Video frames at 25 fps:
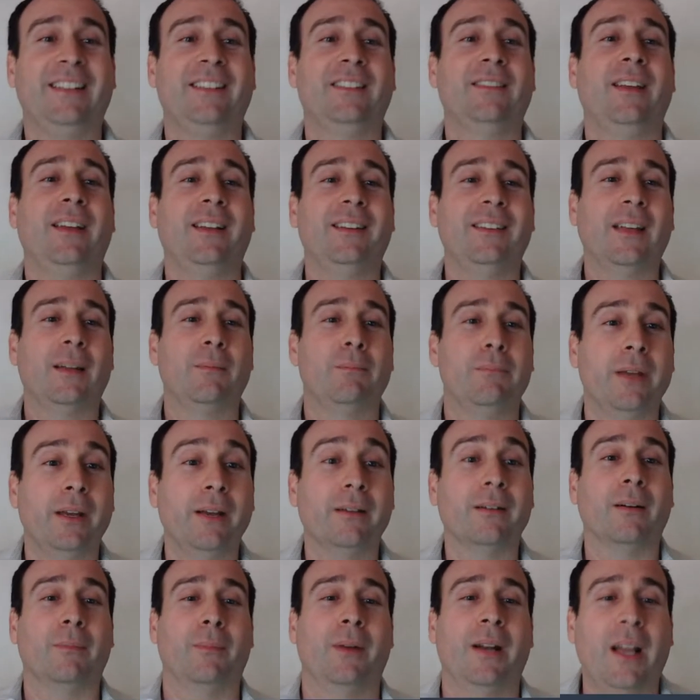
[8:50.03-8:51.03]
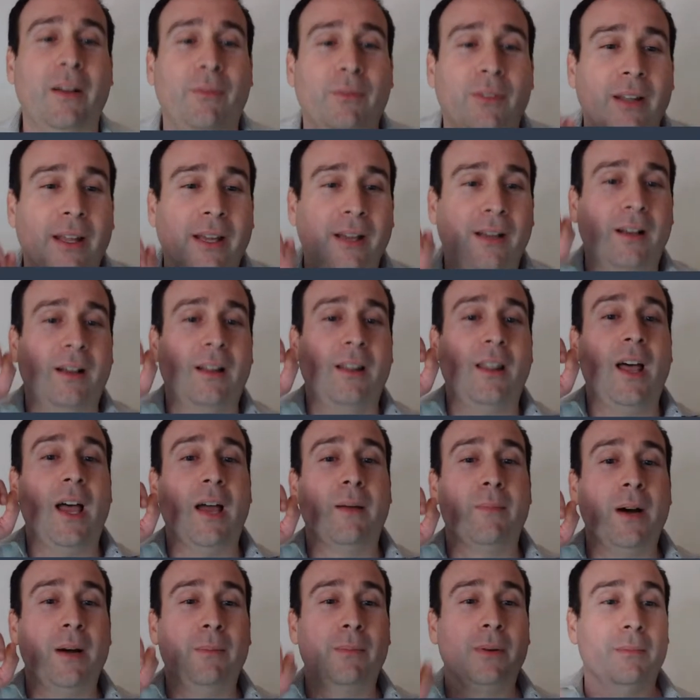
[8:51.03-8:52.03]
These things get bigger. I'm going to have to
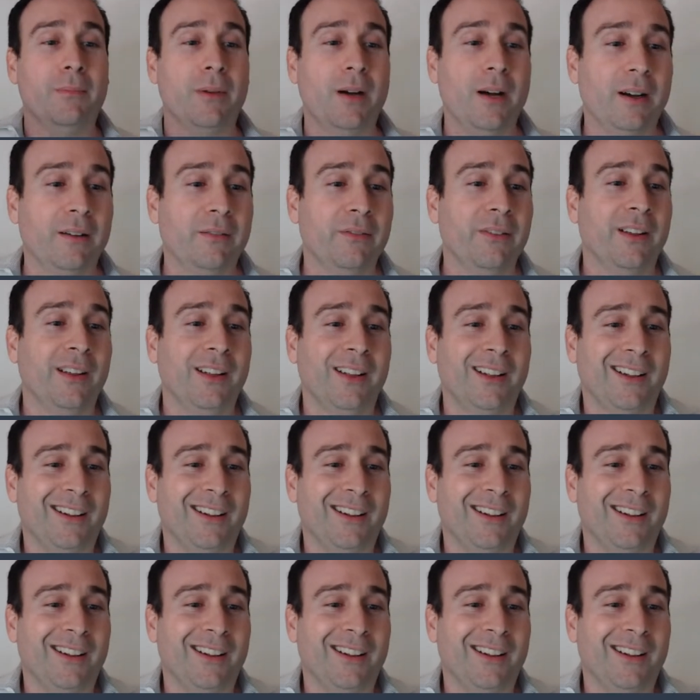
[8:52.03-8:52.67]
climb up above.